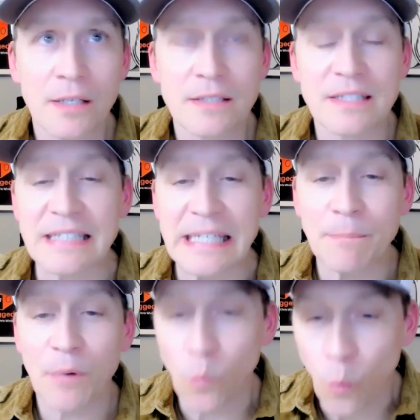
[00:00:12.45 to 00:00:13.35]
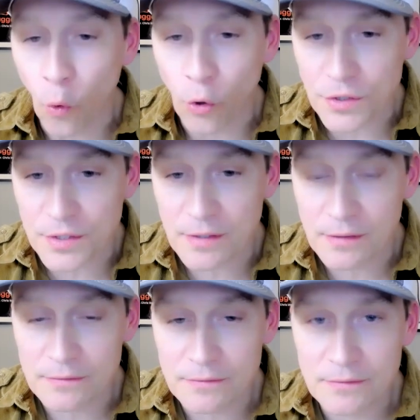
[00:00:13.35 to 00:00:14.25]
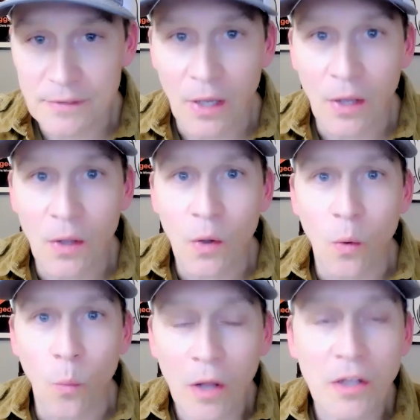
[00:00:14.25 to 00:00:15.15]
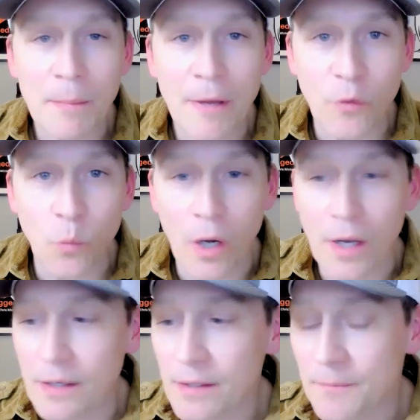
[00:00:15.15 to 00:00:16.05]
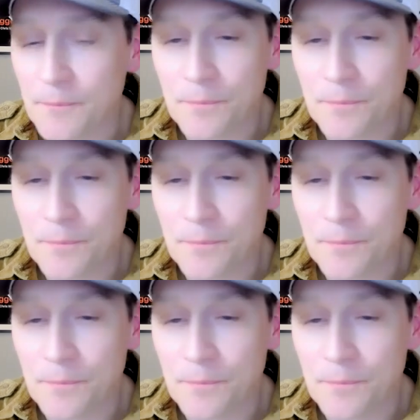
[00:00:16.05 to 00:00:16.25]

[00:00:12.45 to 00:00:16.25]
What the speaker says: Sleep Awards. Welcome, everyone.